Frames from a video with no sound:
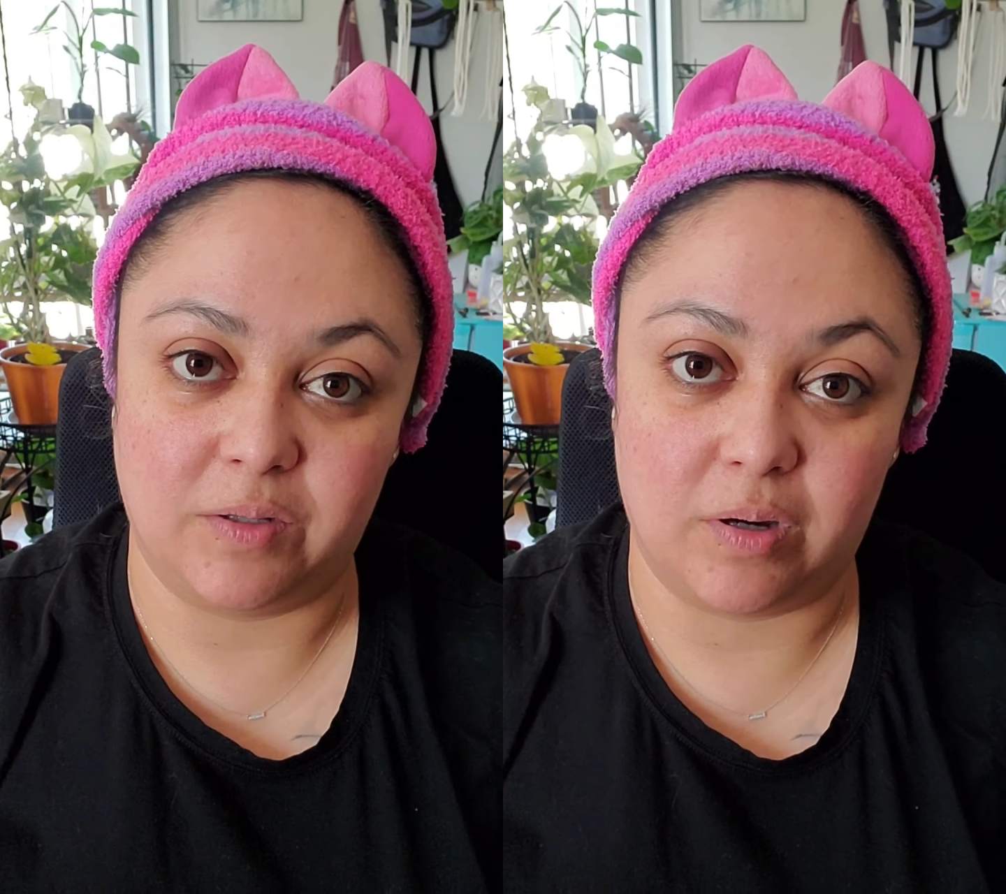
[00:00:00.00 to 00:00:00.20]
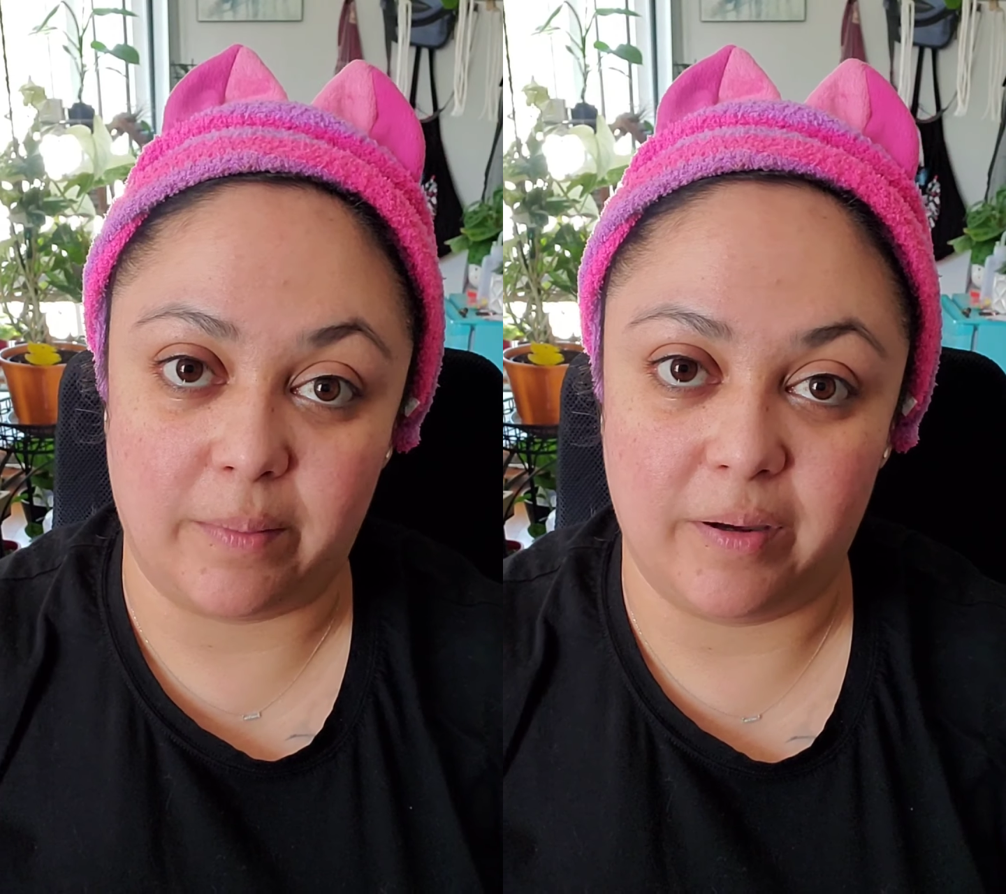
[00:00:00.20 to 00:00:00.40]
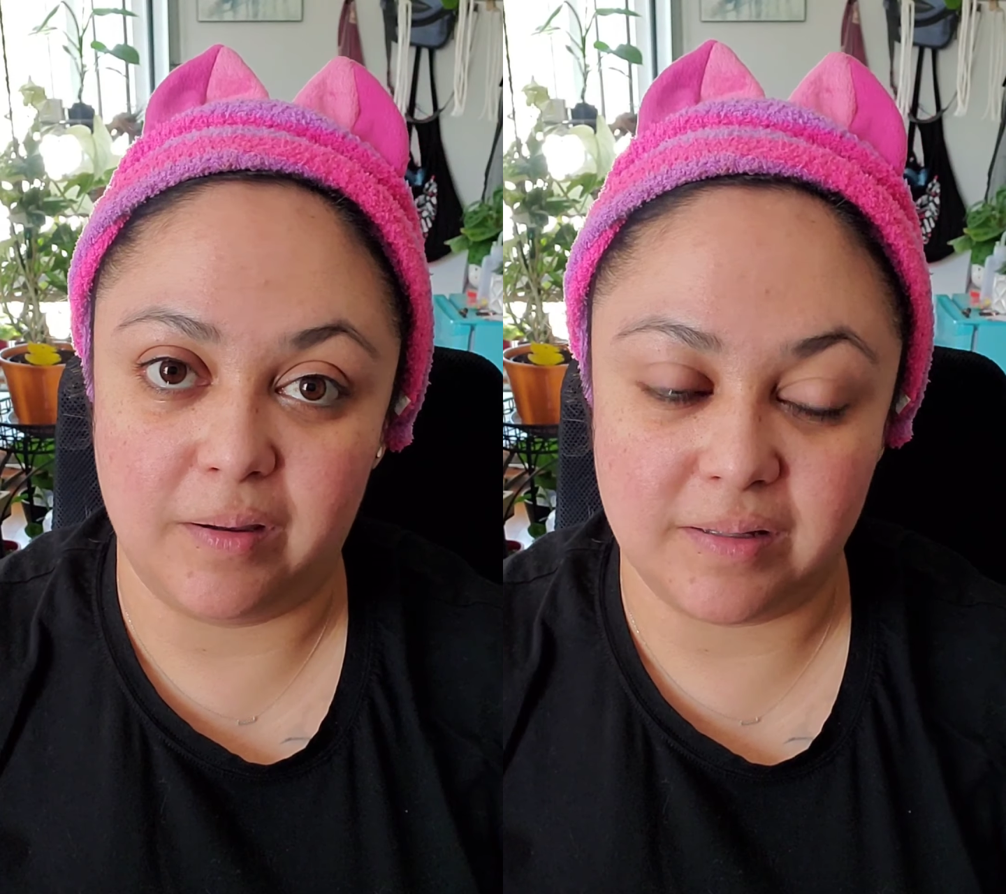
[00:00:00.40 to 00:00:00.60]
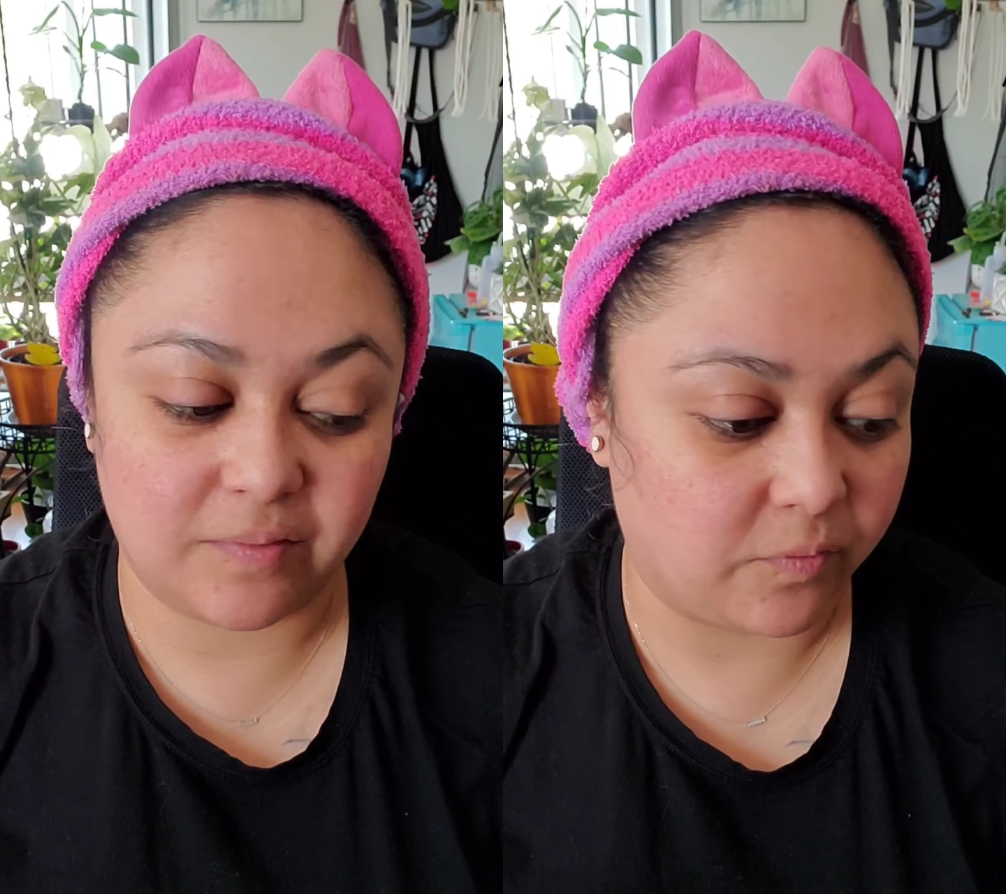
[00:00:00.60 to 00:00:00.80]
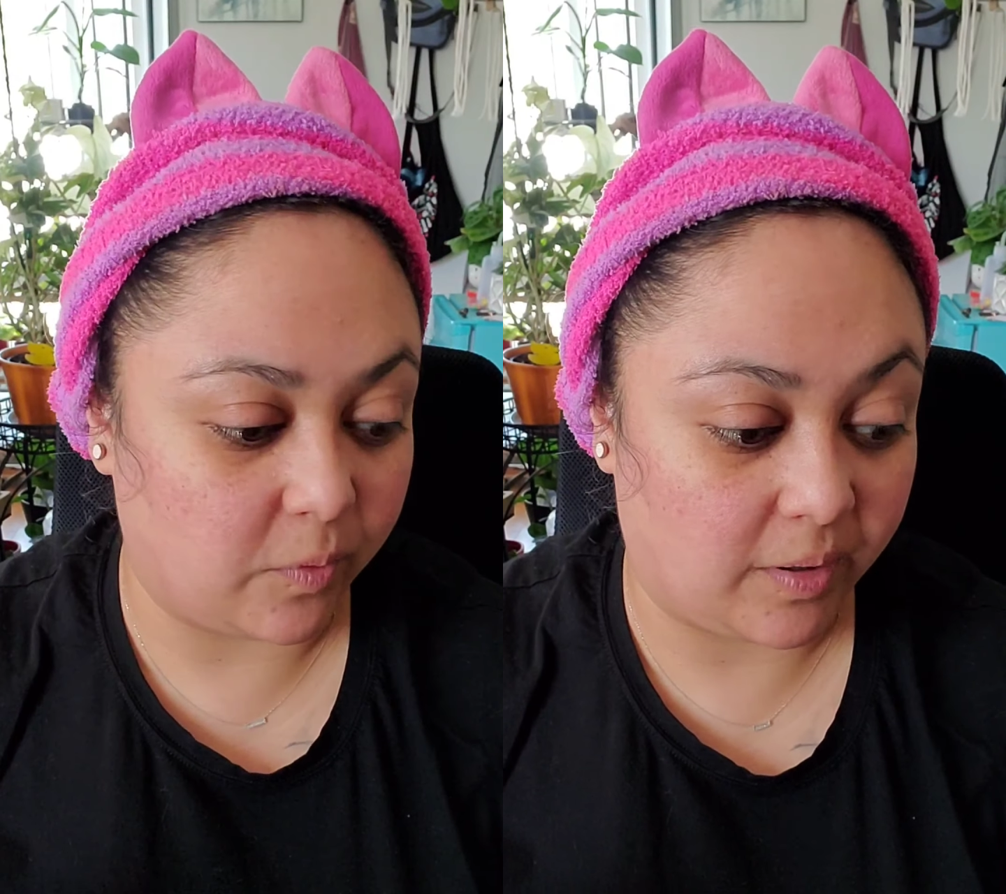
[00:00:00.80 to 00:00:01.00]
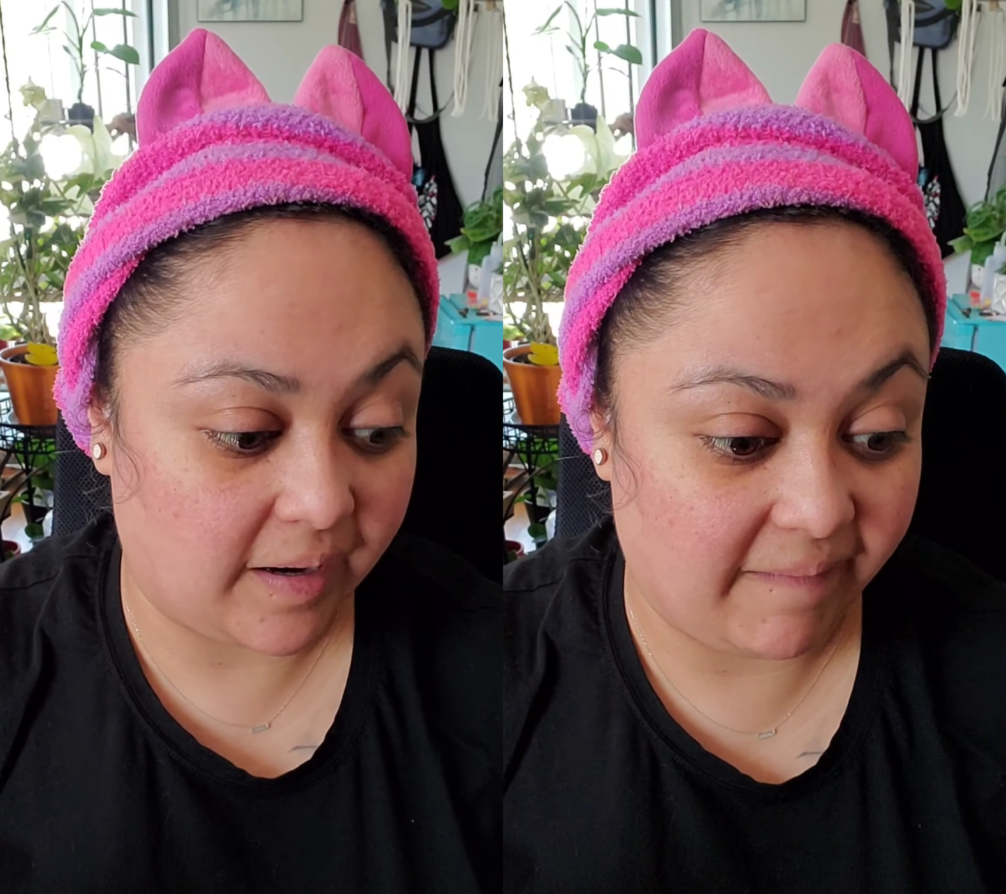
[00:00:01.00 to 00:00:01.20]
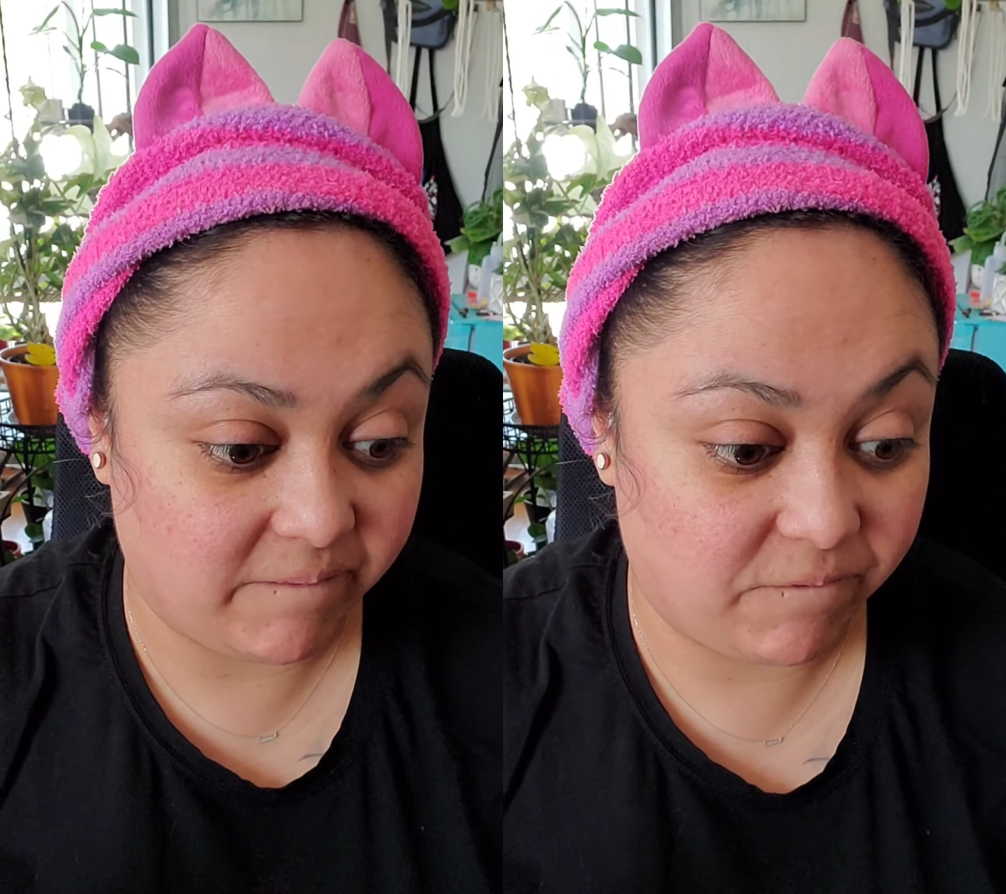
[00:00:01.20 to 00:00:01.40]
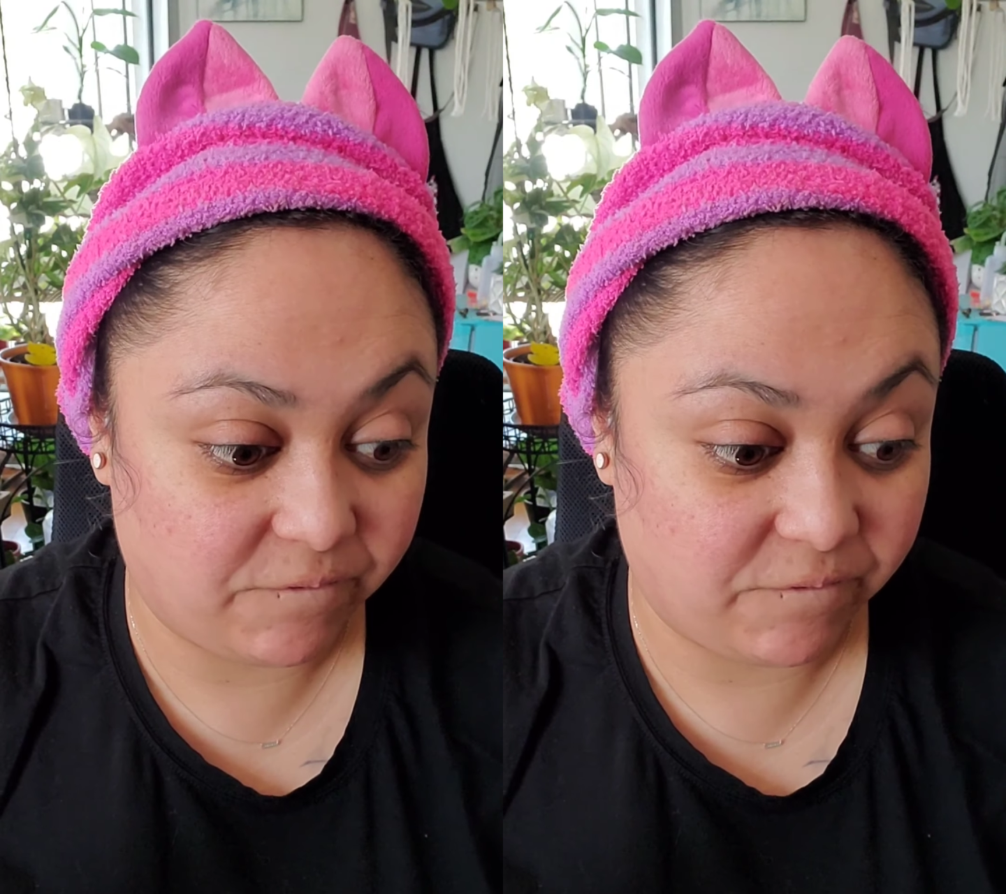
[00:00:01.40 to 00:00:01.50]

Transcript: tripods for like